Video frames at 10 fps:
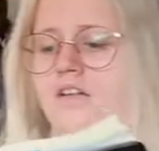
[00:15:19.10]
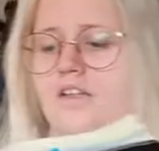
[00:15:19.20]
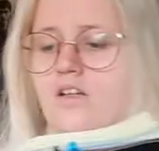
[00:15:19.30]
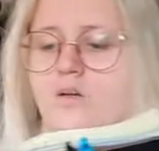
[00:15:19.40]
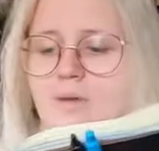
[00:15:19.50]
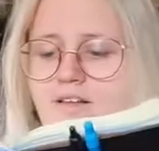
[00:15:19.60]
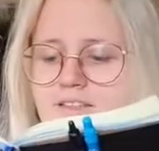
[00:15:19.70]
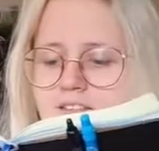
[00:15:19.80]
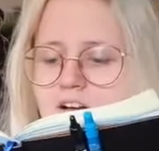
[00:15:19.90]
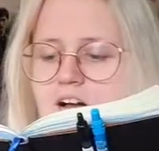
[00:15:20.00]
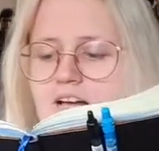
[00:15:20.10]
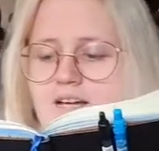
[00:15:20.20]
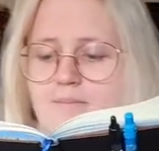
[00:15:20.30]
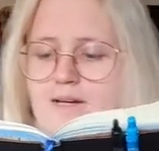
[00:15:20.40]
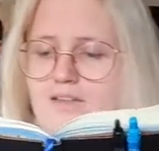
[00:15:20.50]
and they learn about this guy,
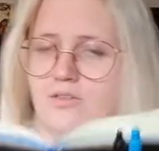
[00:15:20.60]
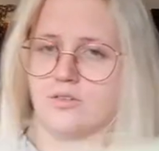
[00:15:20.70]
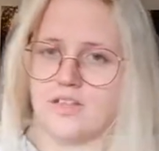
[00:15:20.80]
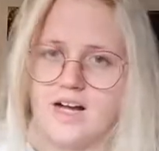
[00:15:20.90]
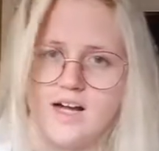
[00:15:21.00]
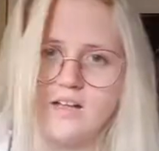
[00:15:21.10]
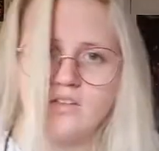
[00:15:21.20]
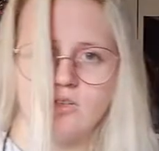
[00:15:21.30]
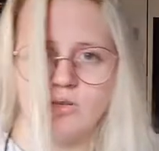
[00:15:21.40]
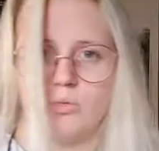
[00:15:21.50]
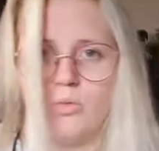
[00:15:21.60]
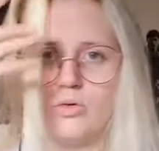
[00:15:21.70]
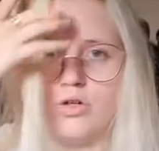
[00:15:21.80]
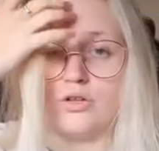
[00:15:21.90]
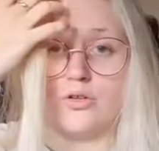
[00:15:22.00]
Emmanuel Gast, who's a
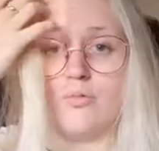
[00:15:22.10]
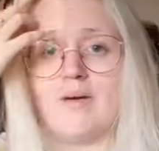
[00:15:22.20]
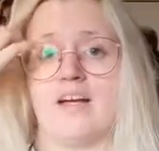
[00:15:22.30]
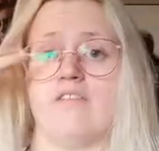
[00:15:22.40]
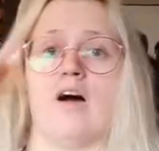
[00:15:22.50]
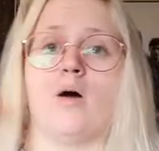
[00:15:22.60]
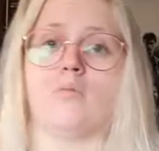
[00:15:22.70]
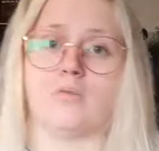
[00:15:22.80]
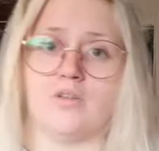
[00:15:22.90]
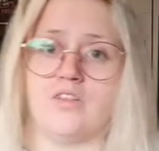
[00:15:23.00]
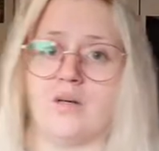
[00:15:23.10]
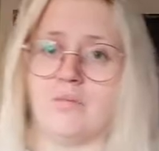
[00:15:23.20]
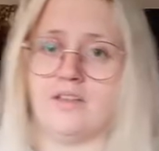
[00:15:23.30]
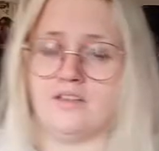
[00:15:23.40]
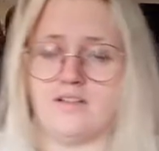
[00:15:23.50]
warlock who may have helped with
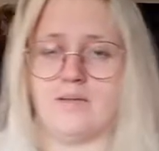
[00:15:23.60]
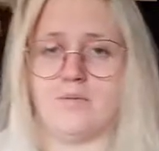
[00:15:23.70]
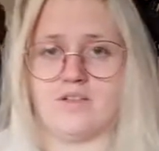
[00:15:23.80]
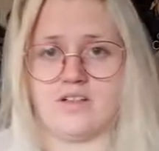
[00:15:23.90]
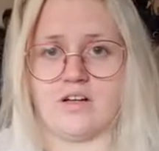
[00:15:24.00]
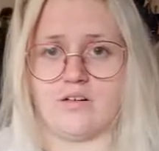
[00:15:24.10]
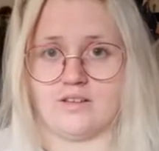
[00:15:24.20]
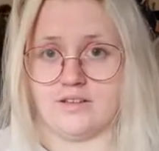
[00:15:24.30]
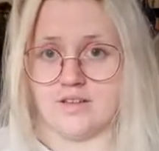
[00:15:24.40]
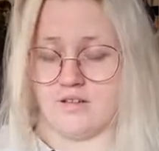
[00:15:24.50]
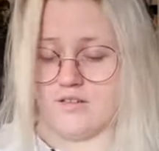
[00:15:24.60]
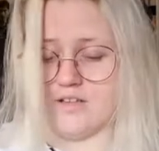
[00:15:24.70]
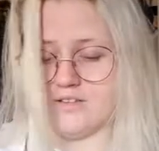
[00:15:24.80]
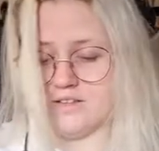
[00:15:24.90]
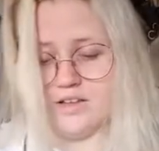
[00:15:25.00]
summoning the demons that are currently
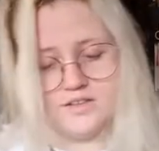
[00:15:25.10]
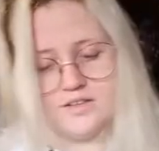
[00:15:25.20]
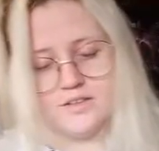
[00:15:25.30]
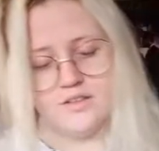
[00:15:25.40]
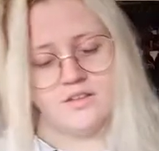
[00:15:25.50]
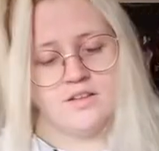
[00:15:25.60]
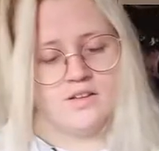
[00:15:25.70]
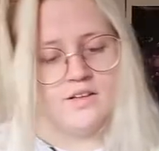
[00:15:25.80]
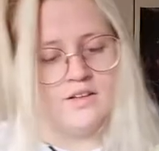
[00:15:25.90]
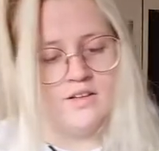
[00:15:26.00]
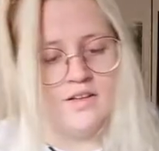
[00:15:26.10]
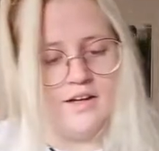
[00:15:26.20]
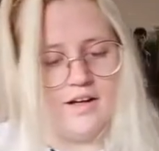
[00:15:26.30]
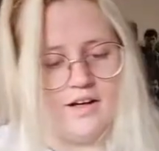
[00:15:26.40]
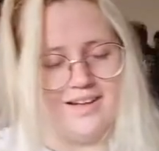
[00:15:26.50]
terrorizing London.
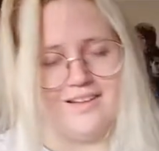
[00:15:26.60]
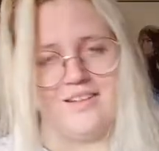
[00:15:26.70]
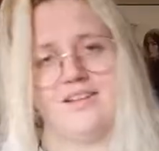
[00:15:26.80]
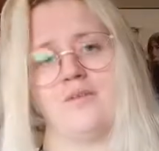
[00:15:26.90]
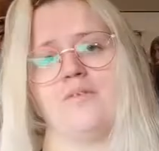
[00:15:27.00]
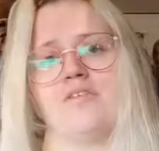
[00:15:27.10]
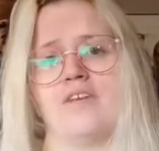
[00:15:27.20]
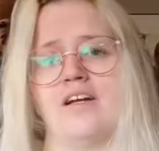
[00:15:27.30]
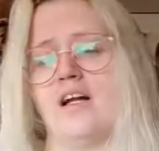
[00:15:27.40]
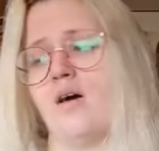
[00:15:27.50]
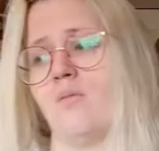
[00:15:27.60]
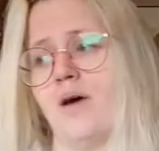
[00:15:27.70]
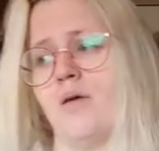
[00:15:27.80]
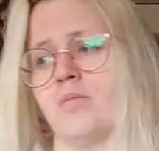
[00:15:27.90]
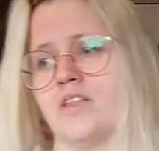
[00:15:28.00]
And then we find out
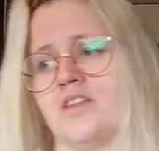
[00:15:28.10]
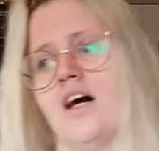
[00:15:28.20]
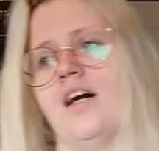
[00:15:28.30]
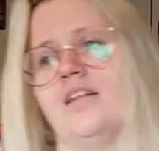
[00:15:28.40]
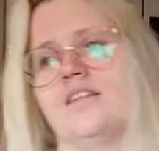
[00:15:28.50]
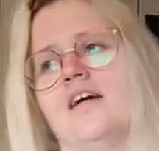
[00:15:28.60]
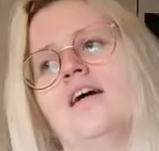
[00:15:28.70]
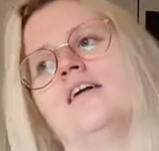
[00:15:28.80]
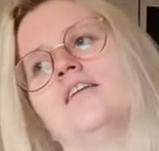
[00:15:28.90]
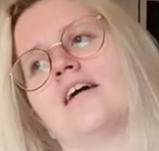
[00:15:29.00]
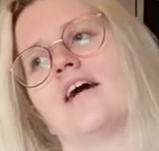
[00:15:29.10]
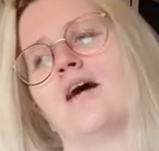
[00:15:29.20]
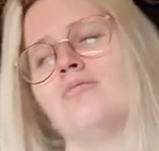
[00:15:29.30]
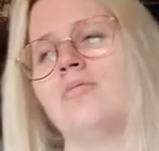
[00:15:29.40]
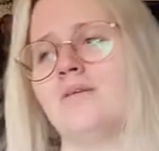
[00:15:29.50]
Barbara died, and like
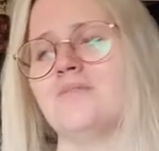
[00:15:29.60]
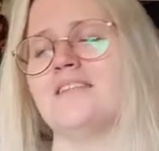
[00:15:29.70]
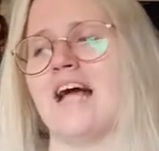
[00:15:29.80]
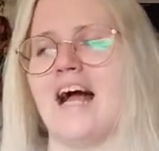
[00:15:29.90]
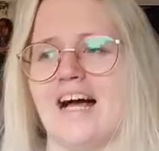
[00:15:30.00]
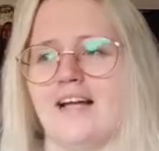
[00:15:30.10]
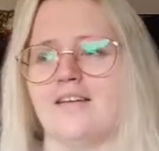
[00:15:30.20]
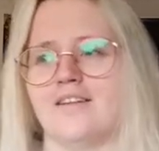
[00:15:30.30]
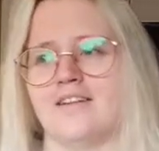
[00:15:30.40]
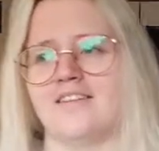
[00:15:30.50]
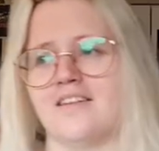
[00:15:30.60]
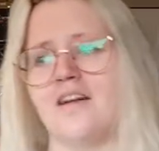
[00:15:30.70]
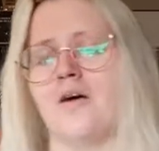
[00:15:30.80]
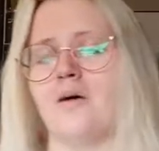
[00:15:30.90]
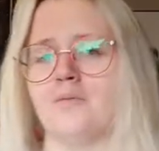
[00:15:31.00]
I'm sad because
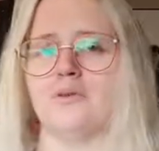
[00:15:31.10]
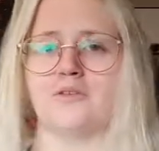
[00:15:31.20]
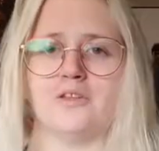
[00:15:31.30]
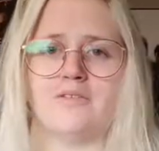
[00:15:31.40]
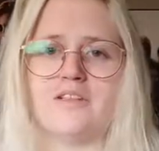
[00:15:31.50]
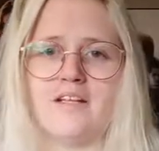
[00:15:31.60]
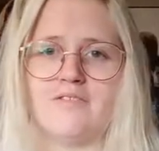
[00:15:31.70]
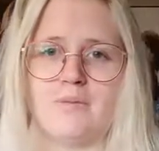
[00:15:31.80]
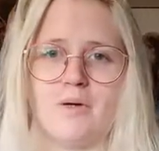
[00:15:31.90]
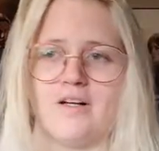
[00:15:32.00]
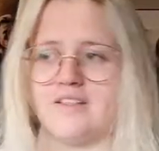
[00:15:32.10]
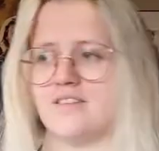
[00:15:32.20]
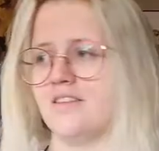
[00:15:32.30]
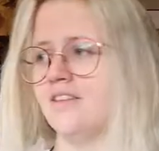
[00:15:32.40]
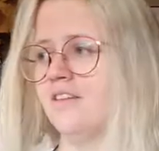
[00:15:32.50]
I'm sure she was a lovely
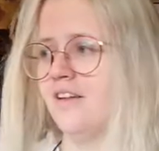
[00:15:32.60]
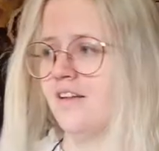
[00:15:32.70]
person.